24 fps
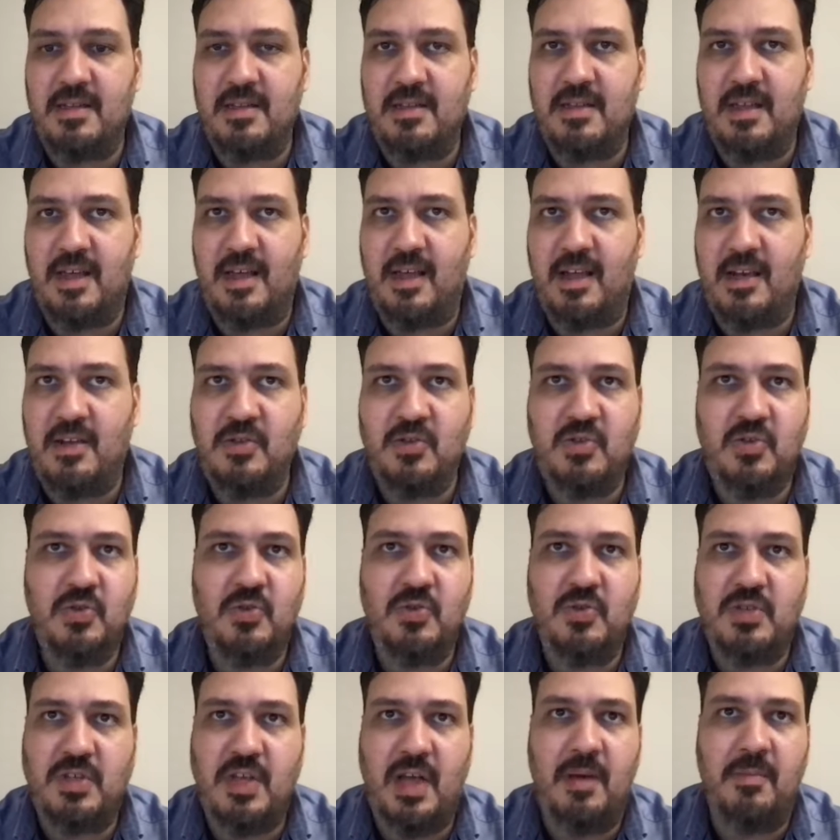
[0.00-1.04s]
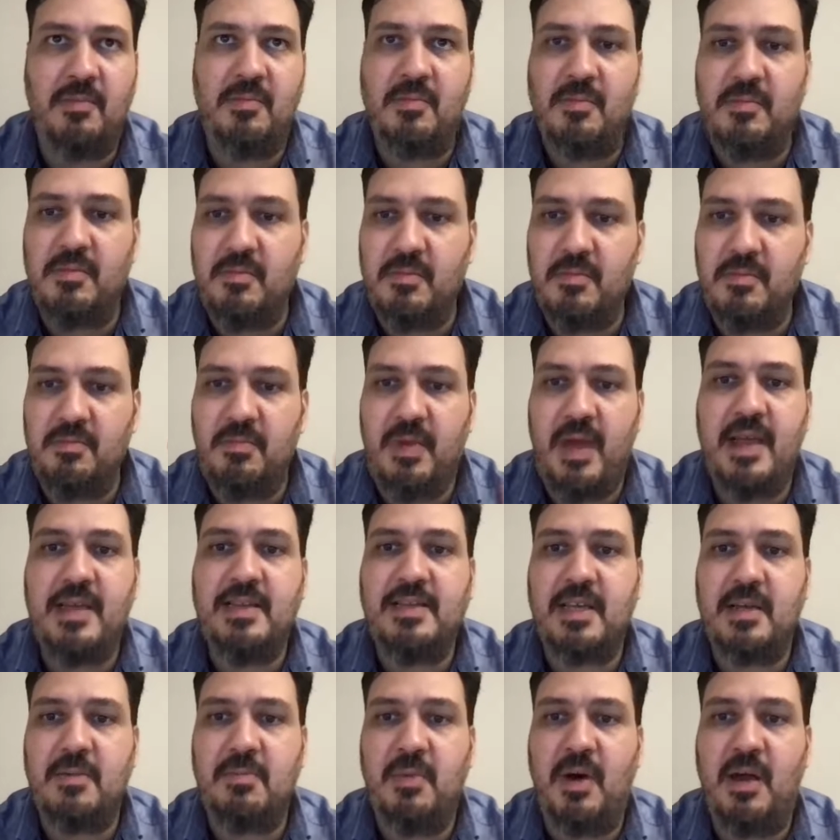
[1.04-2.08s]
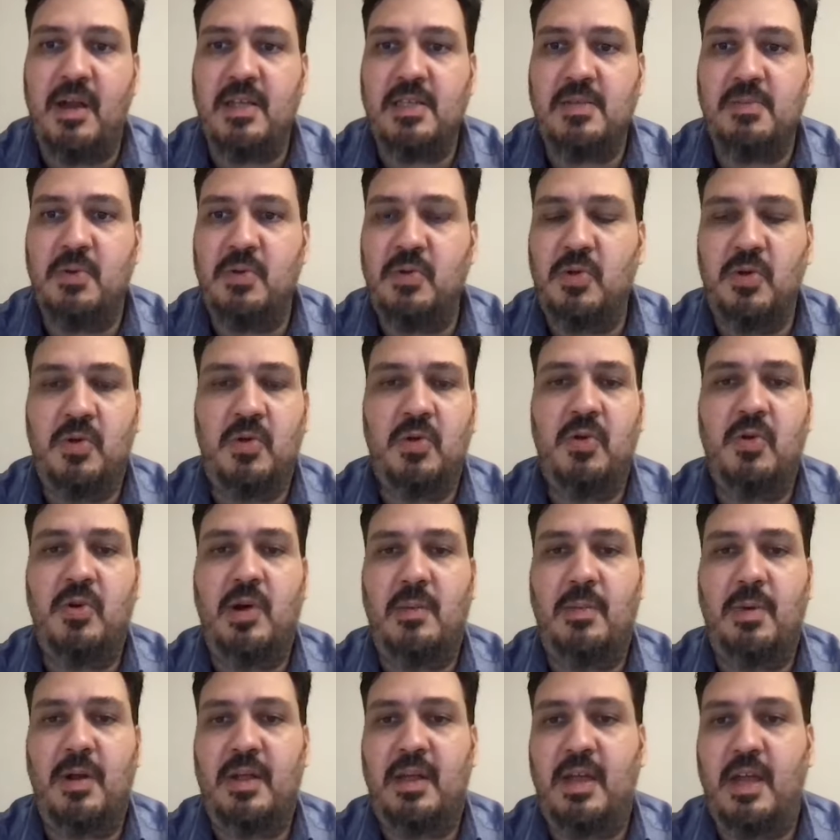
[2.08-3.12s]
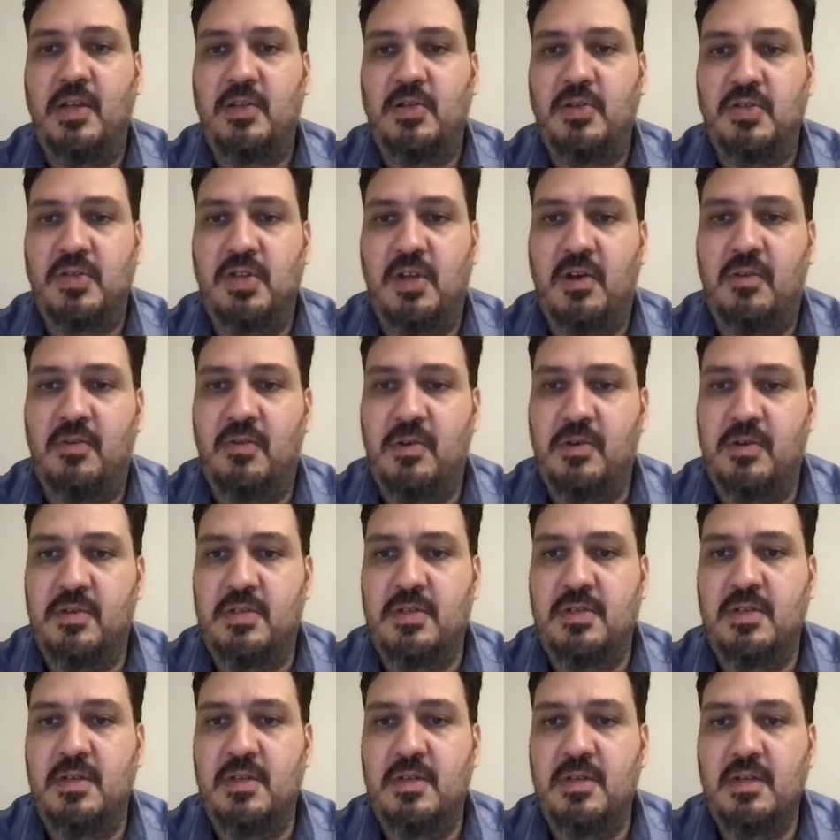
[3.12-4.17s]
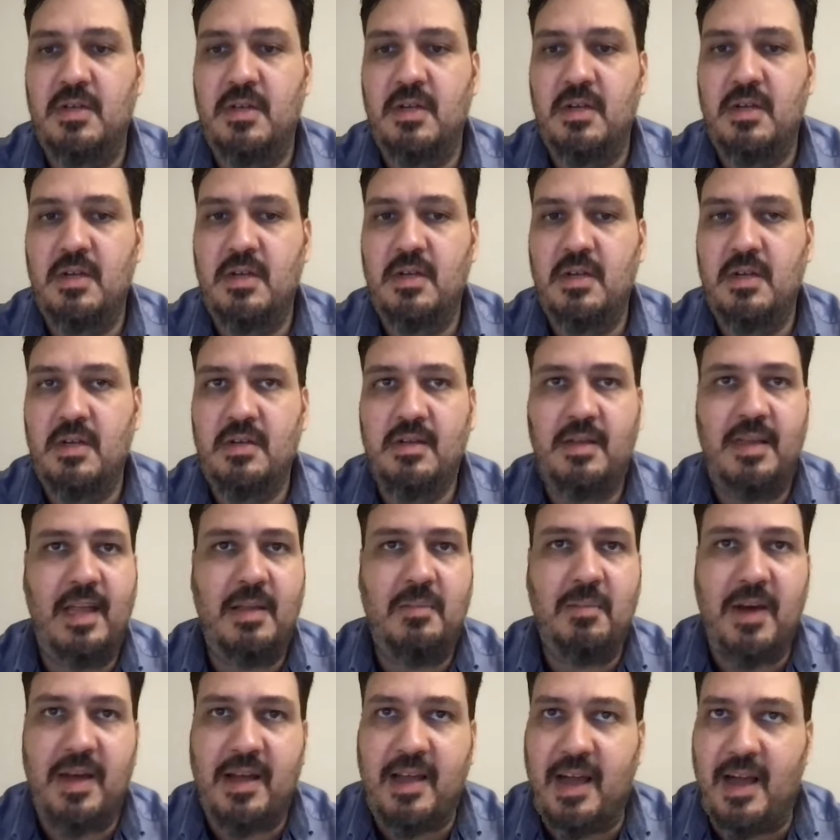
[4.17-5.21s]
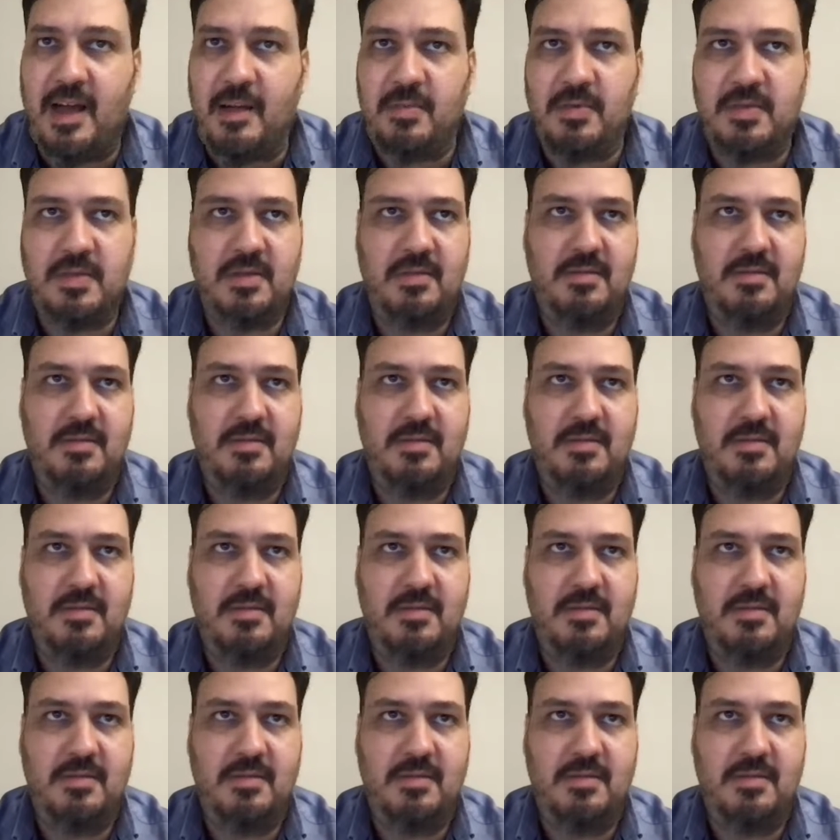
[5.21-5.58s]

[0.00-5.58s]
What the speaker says: that can do some basic management of your application servers, get backups,